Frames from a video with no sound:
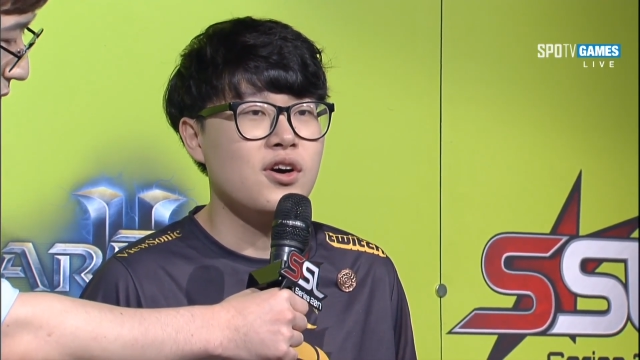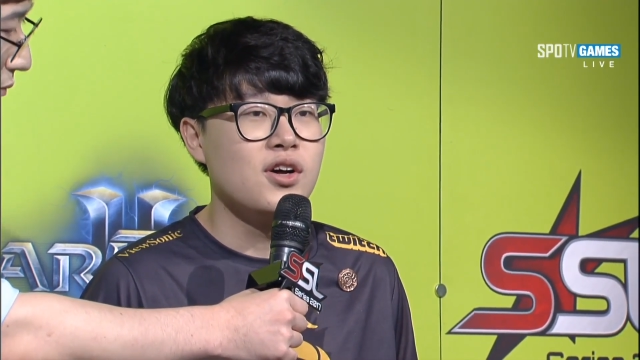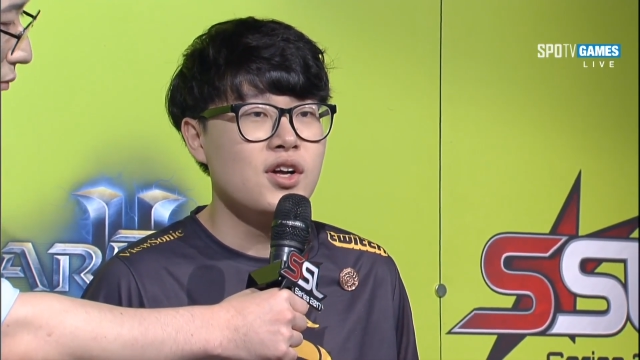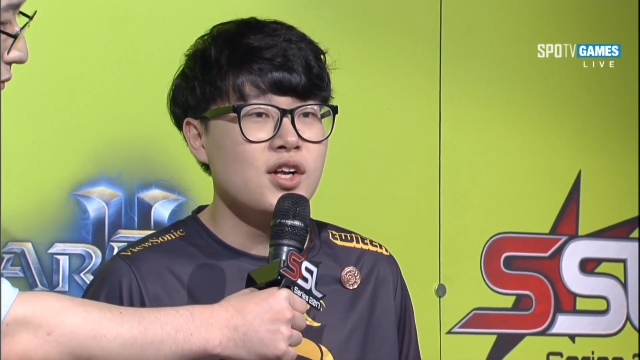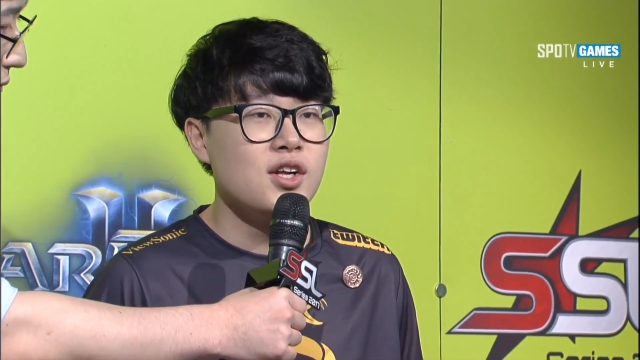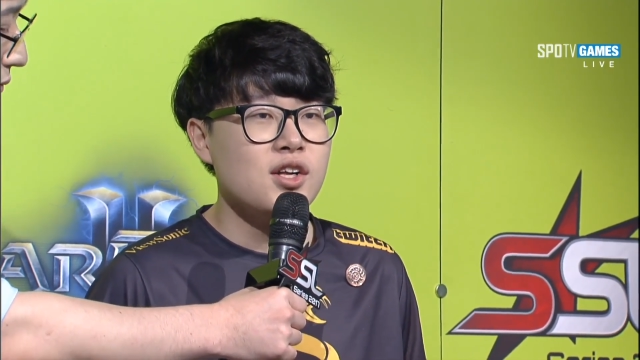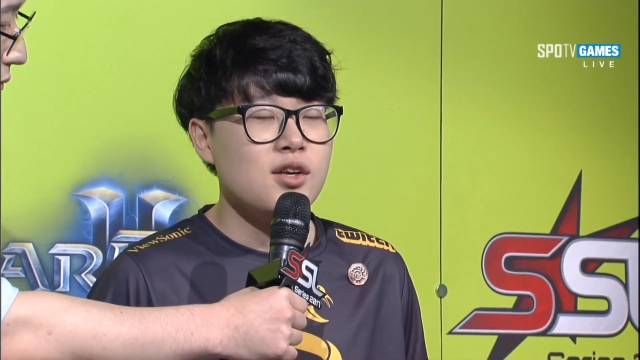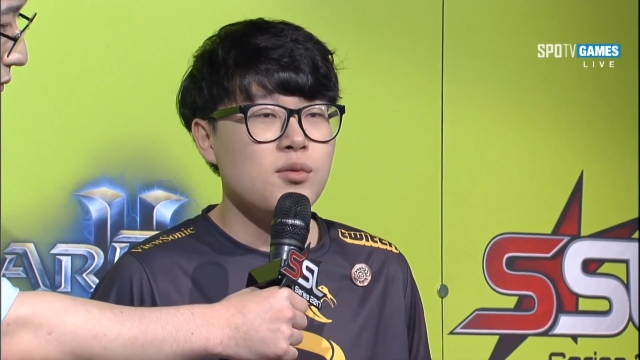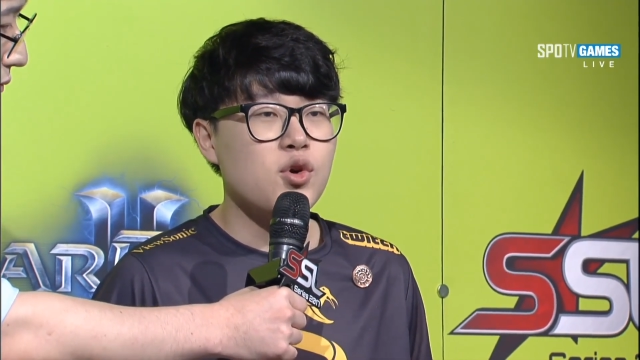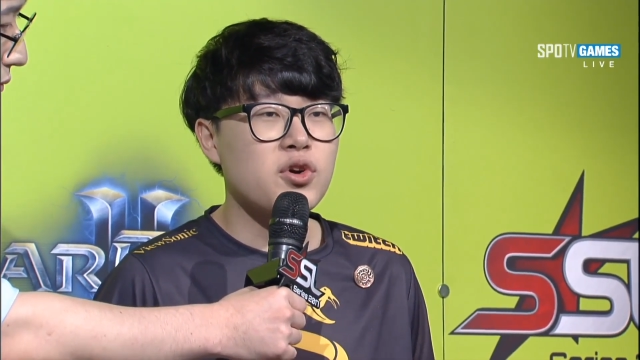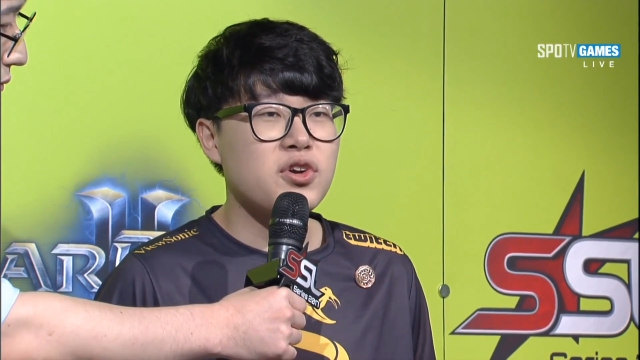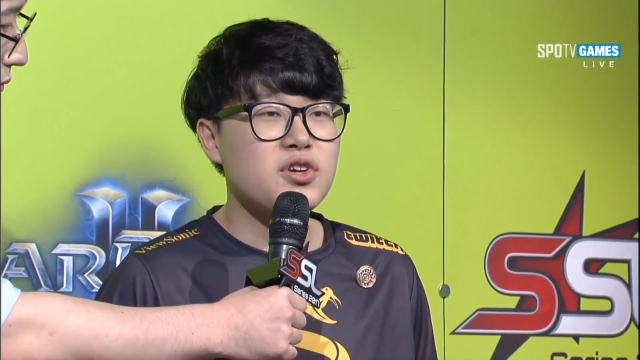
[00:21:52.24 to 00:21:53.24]
So the
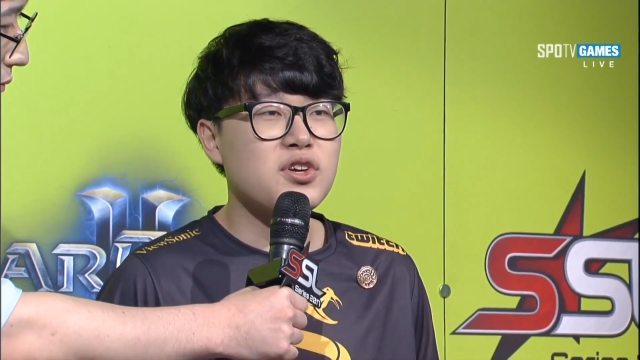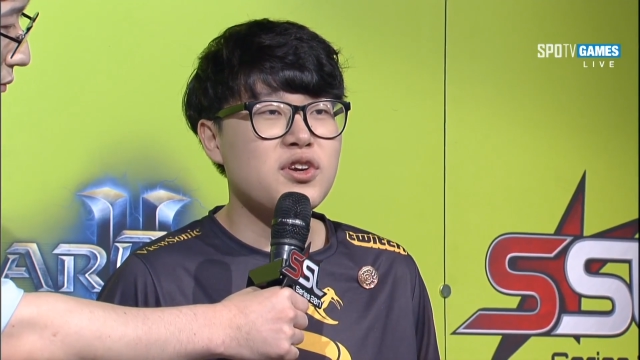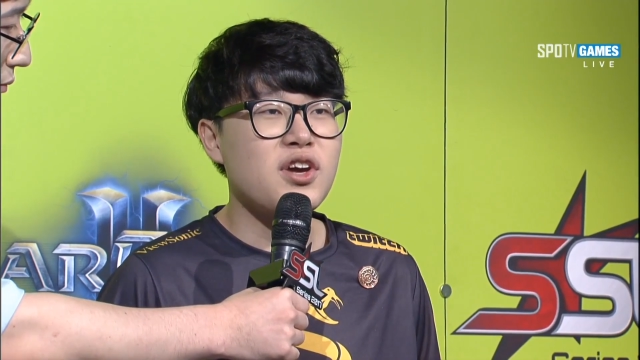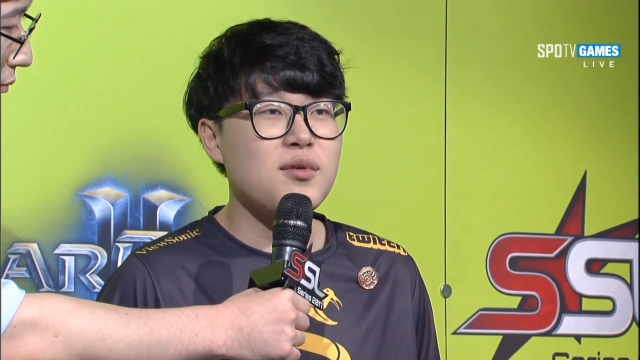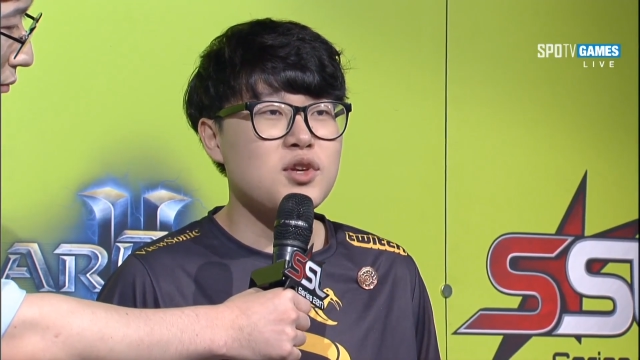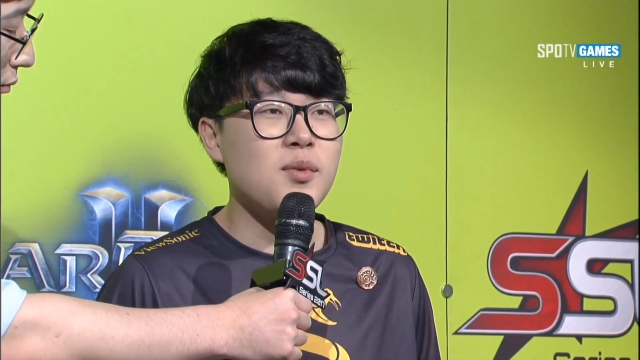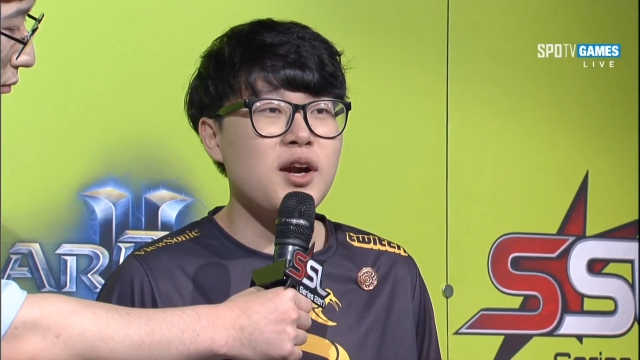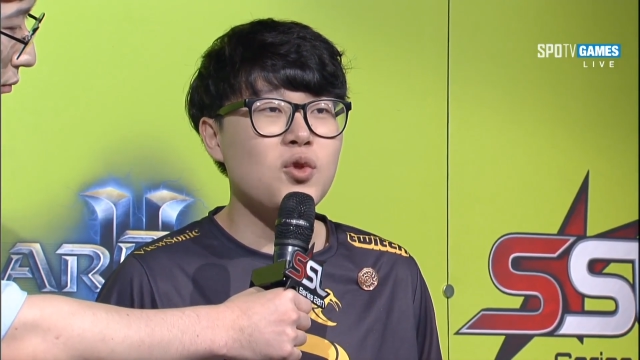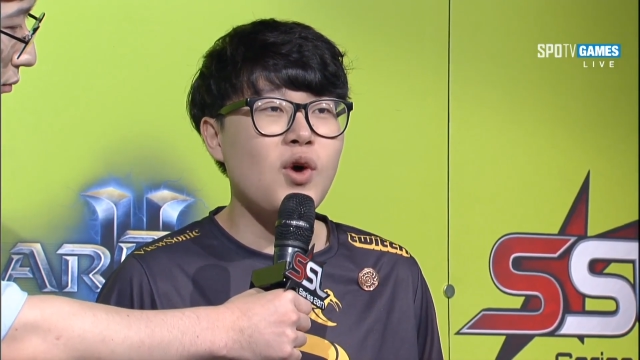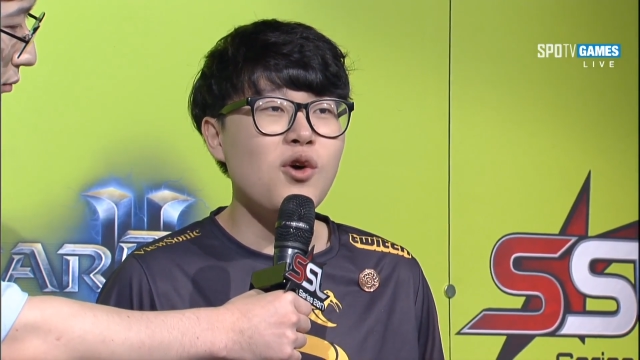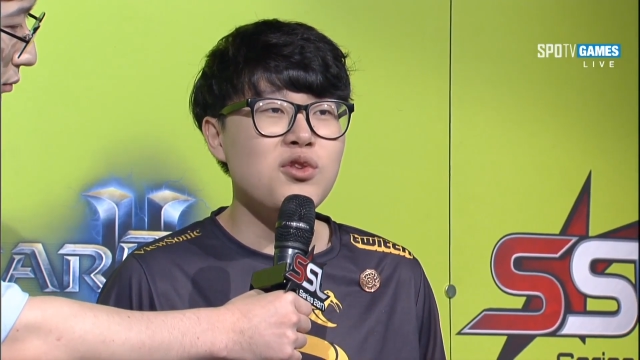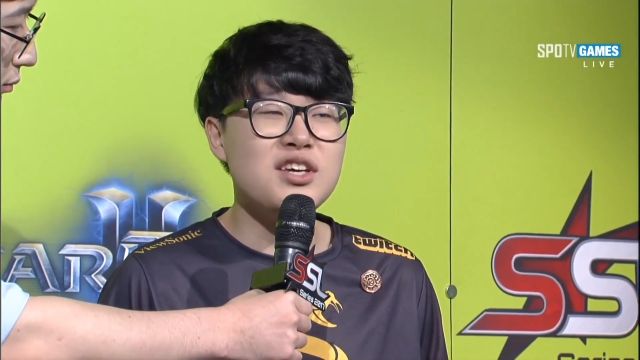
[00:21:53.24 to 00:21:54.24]
the
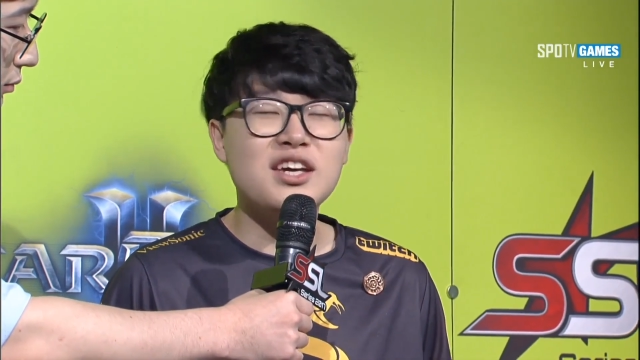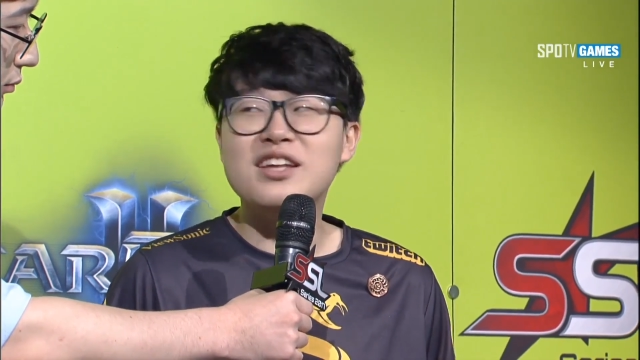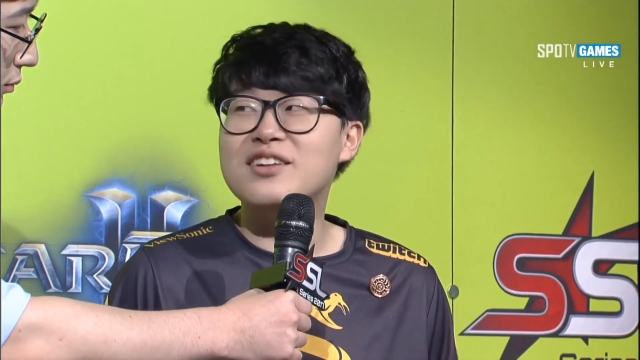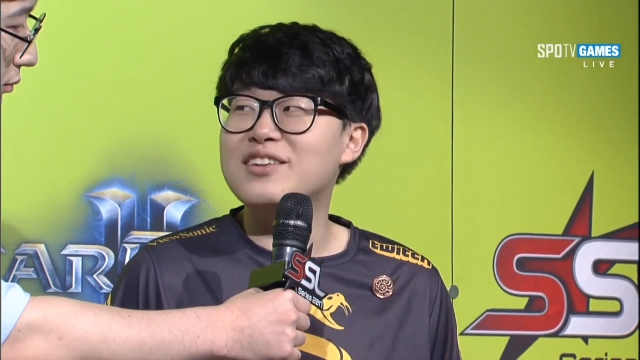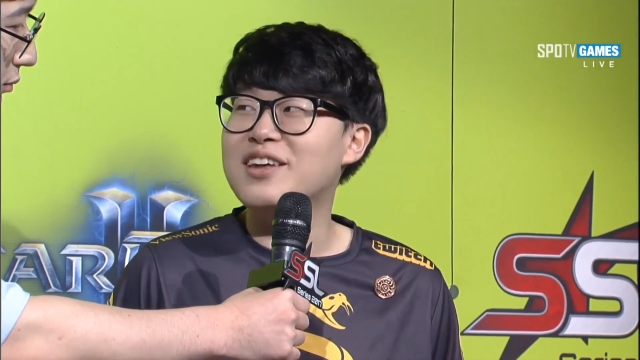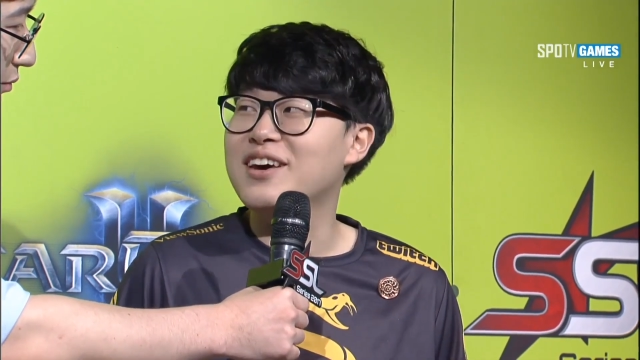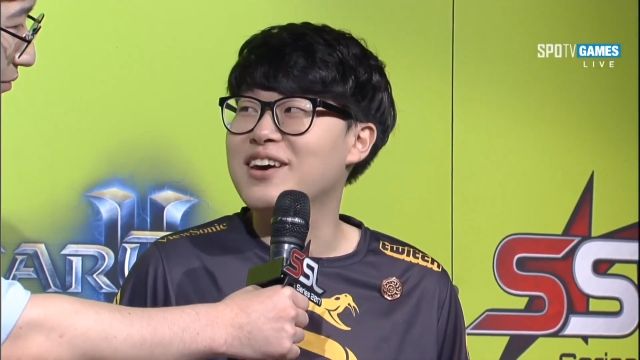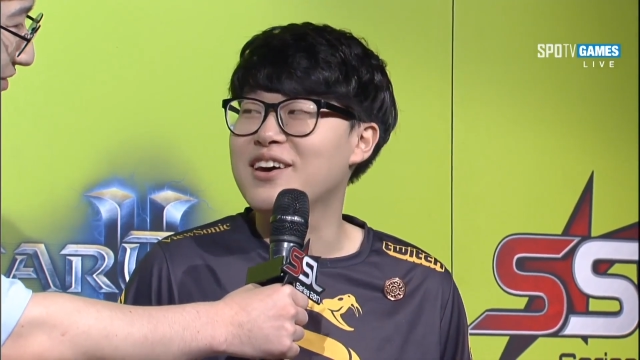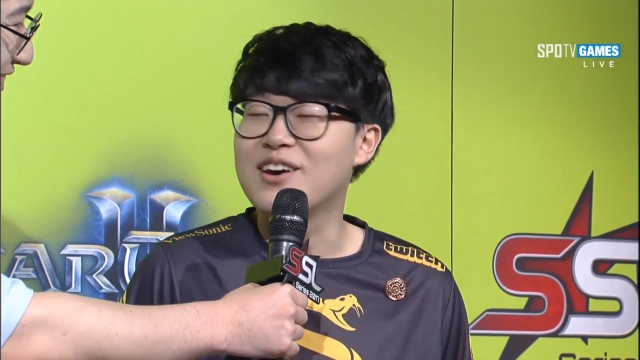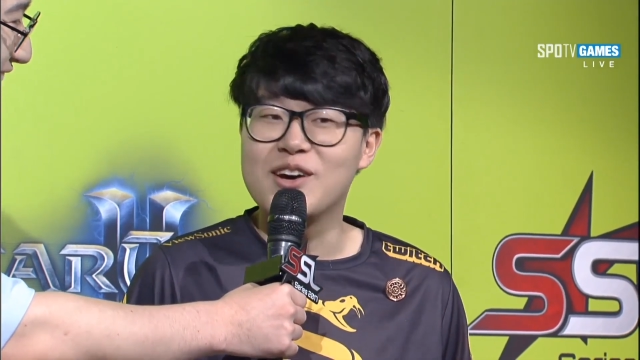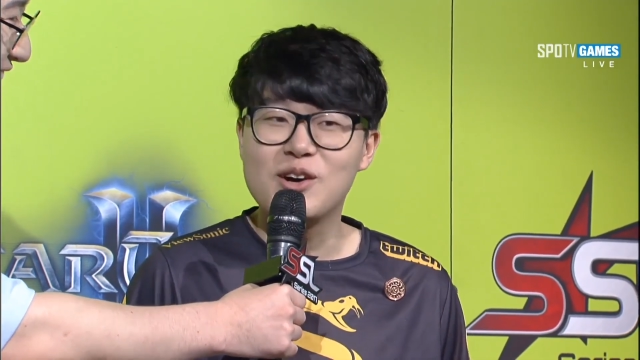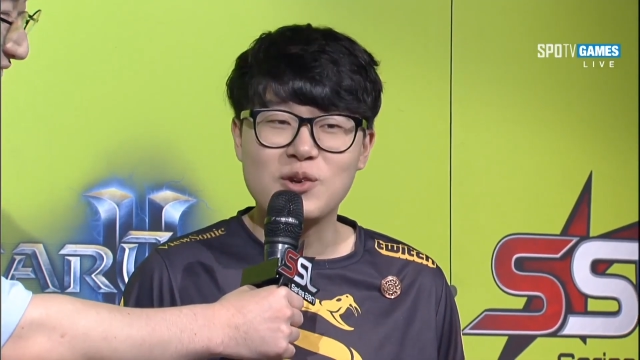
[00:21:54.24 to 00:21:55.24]
practicing while, while
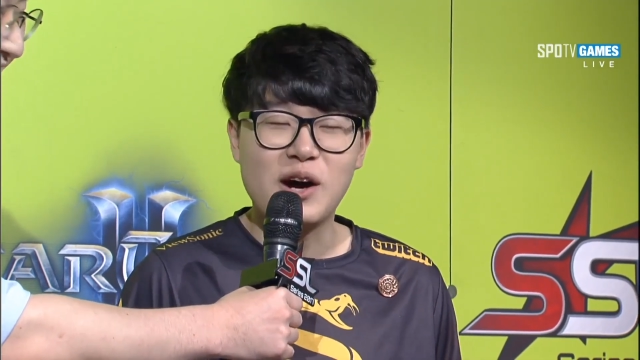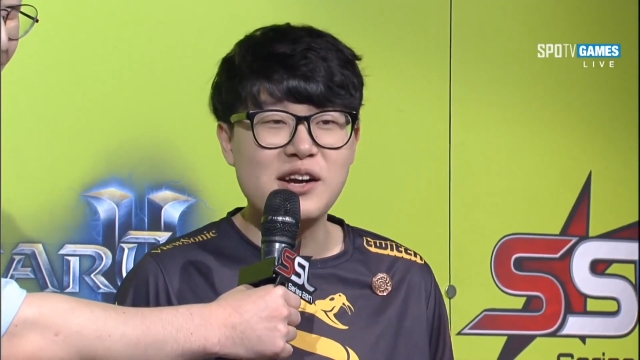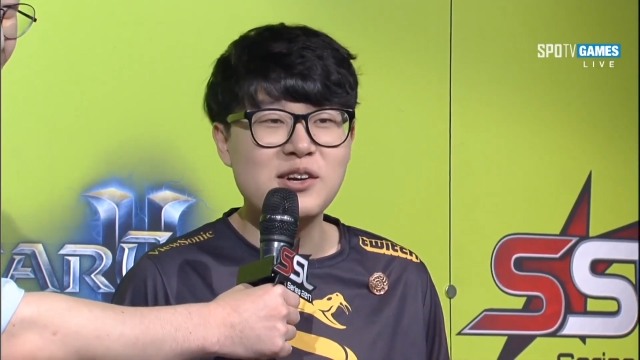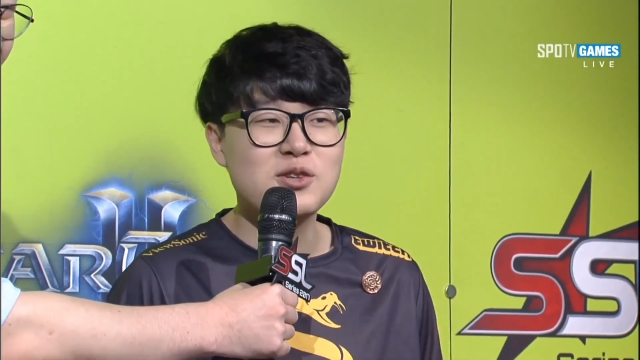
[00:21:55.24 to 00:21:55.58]
practicing for pros,